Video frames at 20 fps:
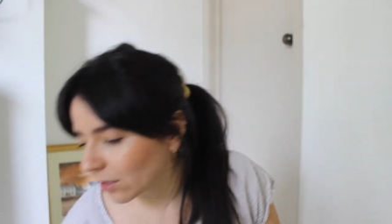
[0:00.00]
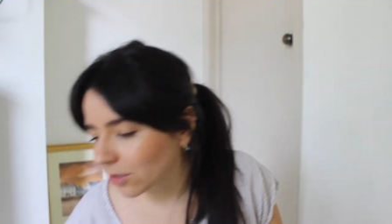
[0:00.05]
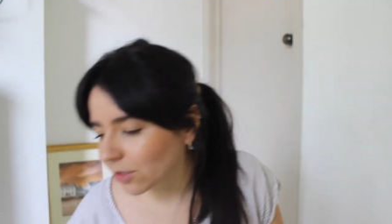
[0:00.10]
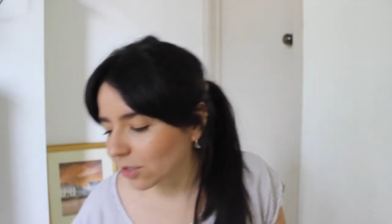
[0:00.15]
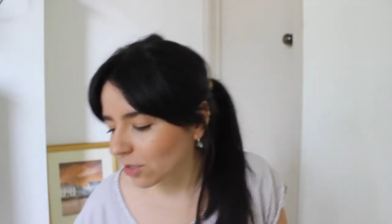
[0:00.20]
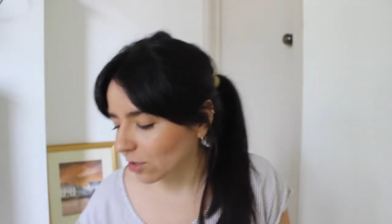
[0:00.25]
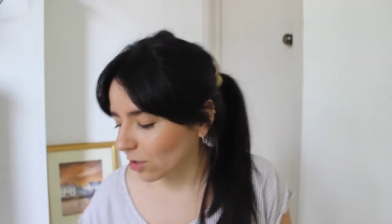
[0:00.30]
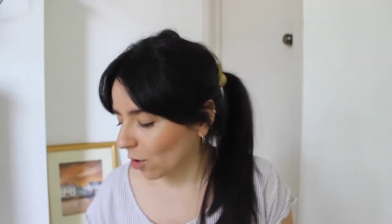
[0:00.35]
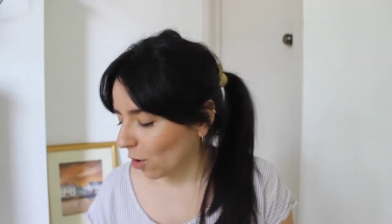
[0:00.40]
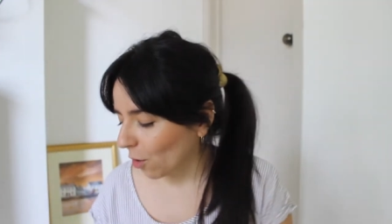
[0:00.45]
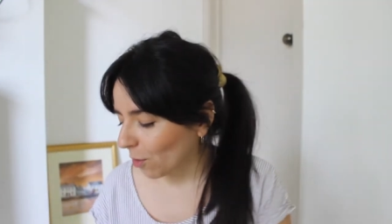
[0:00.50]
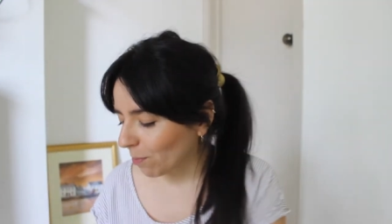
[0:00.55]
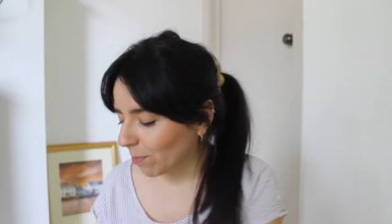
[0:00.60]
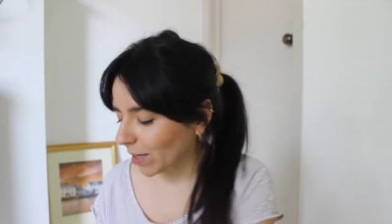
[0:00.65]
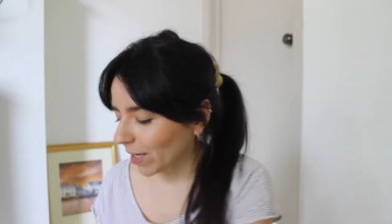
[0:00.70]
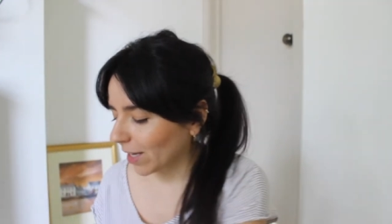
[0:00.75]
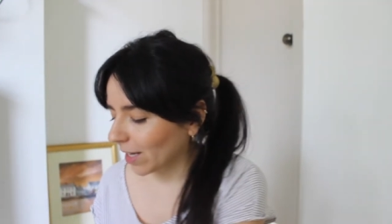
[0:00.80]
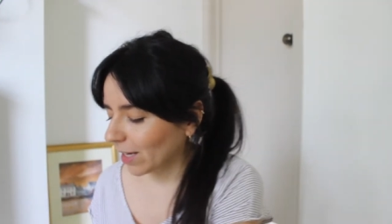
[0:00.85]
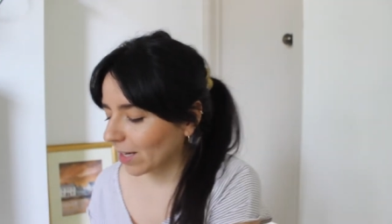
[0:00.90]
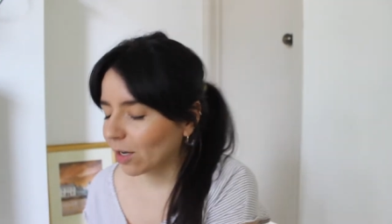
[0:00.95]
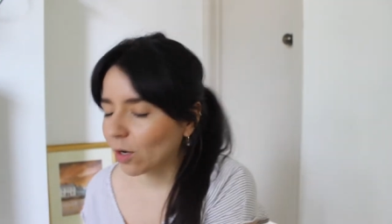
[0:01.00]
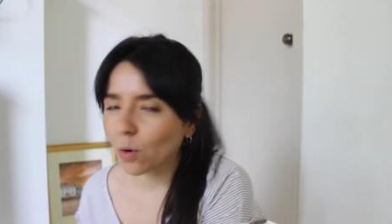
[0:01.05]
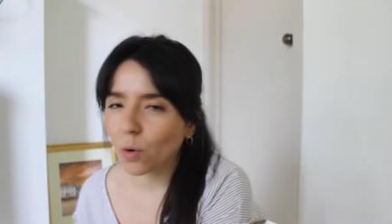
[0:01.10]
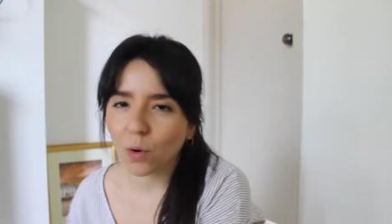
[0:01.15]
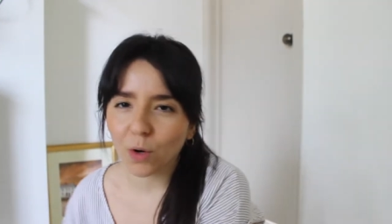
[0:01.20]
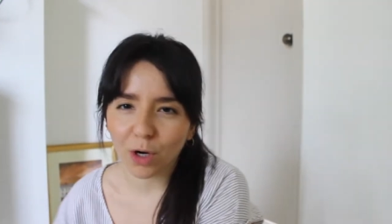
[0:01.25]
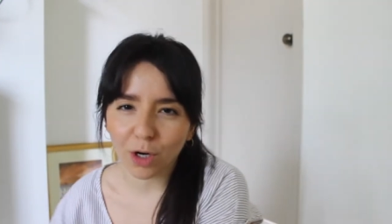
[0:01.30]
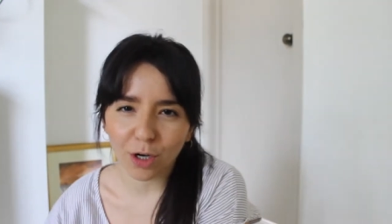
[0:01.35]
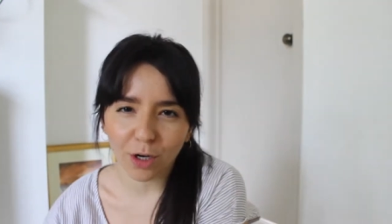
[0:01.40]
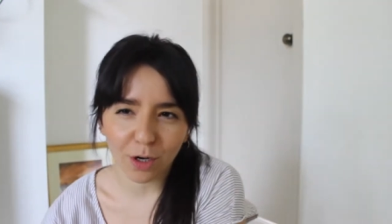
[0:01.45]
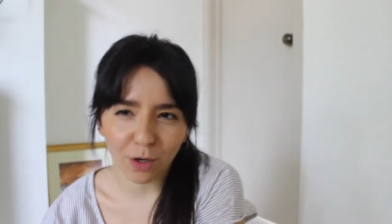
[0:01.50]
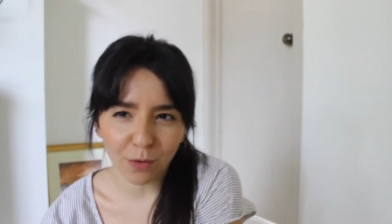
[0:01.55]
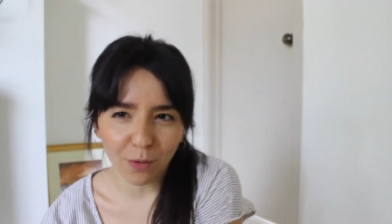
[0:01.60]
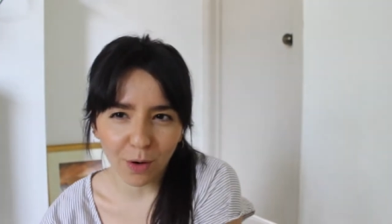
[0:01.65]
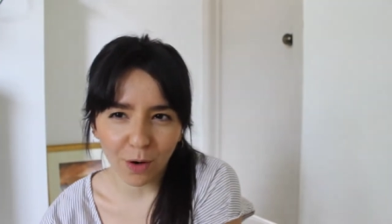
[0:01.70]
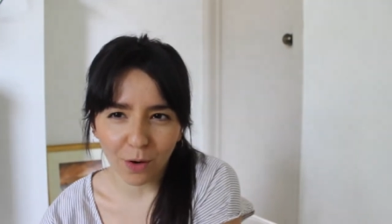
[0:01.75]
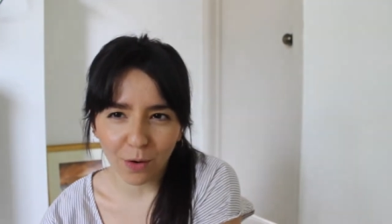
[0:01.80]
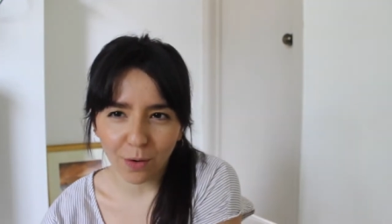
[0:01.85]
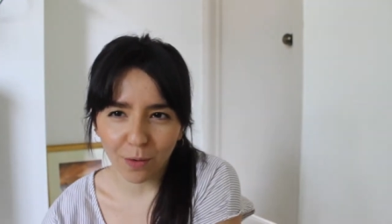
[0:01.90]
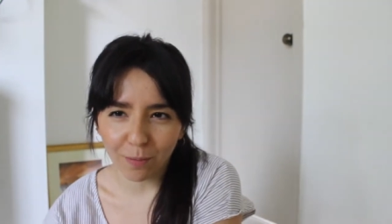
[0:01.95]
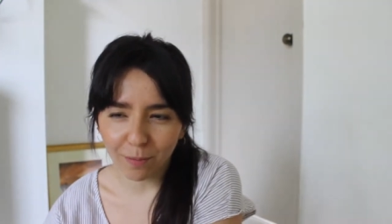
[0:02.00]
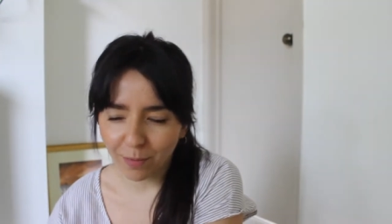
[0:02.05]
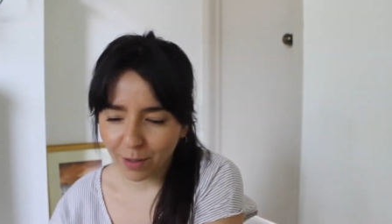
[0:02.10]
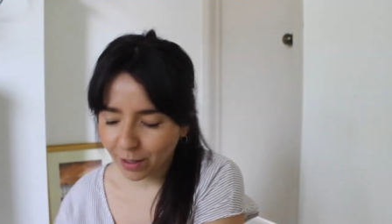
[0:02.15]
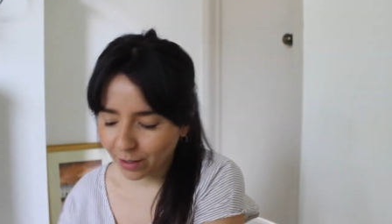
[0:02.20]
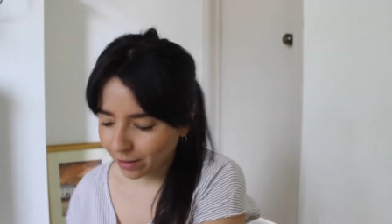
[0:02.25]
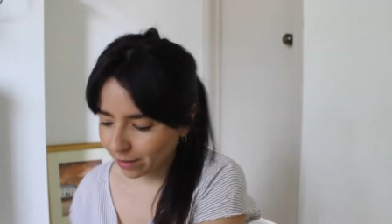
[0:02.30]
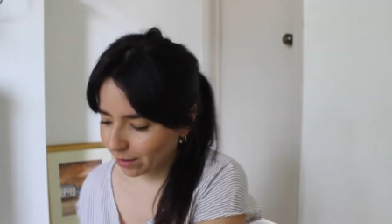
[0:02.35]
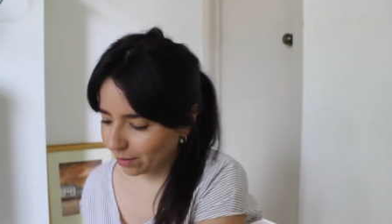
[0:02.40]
just go big or go home.